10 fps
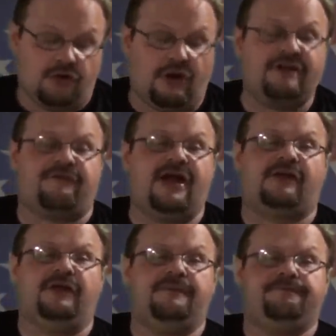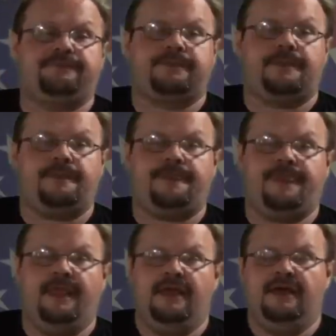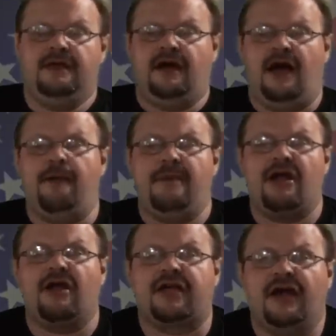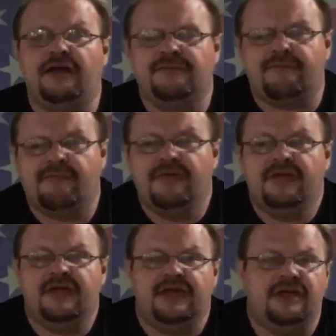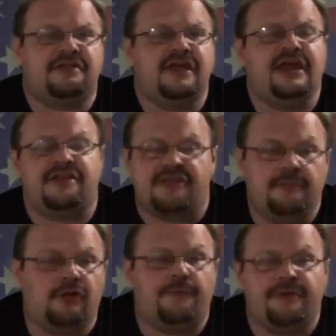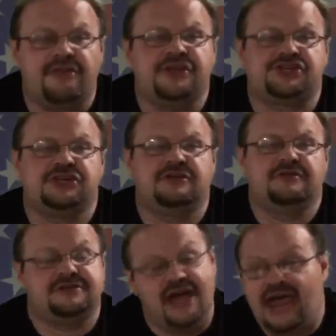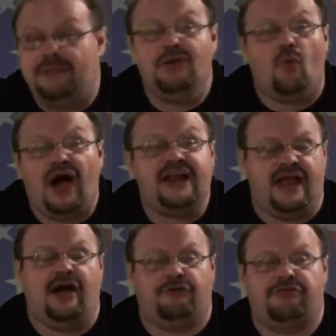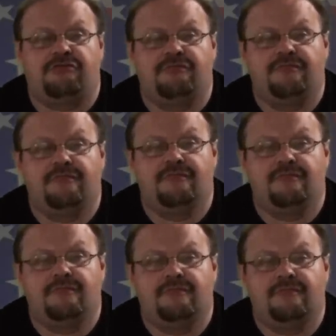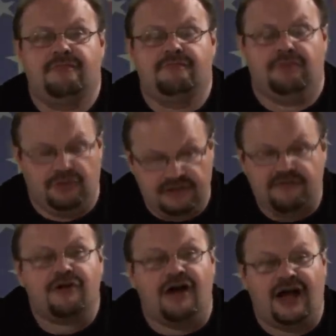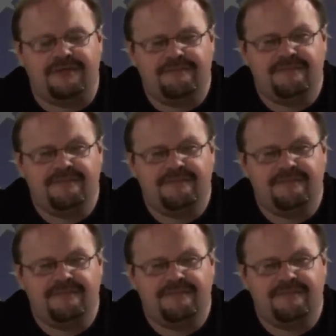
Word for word: Quite frankly, America is in a similar position to Amy Winehouse, believe it or not.